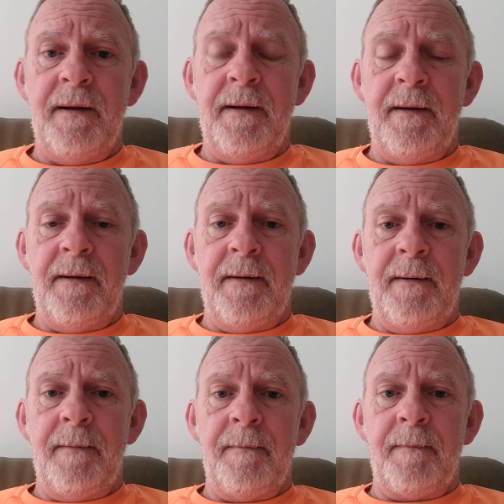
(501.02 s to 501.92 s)

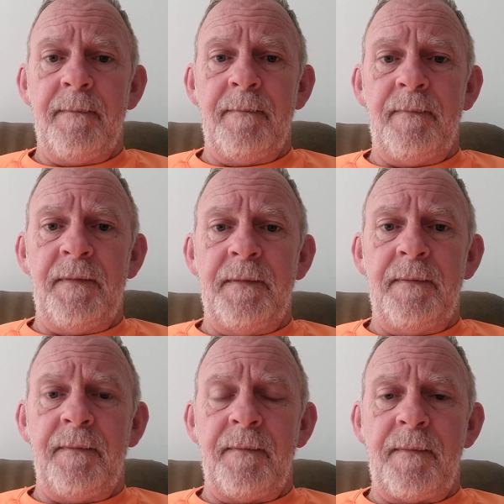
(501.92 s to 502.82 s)

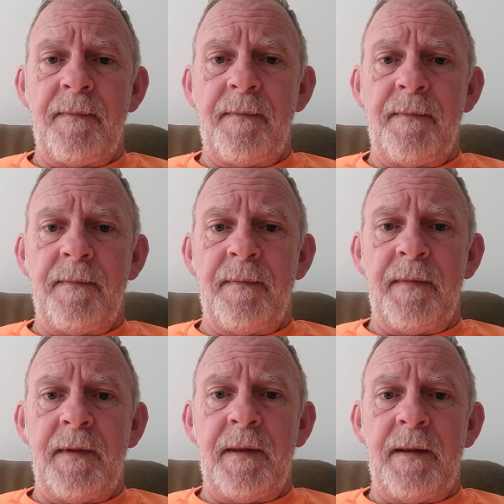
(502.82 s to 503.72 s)

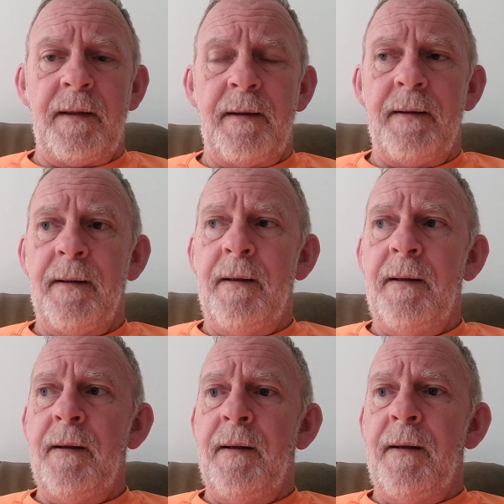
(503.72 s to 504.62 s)

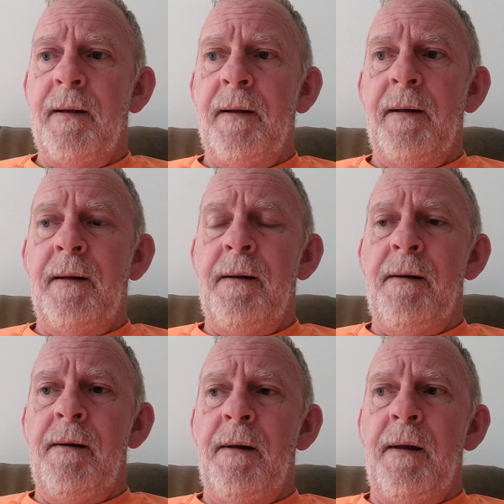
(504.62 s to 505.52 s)

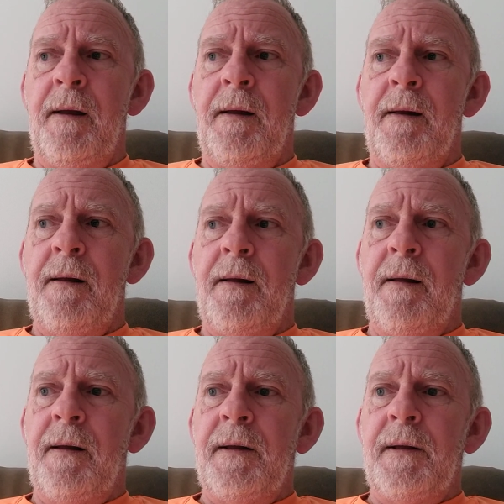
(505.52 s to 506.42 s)

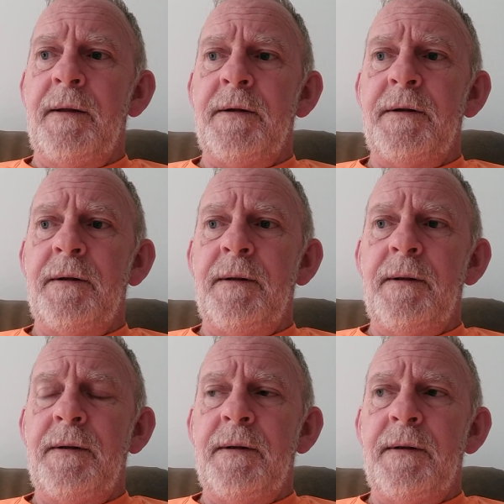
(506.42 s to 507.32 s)

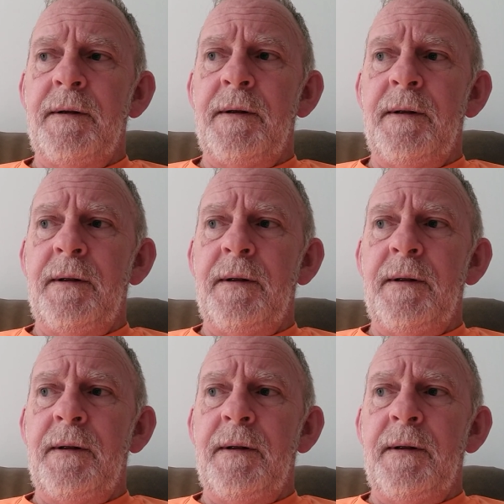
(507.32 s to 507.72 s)
(no one is talking)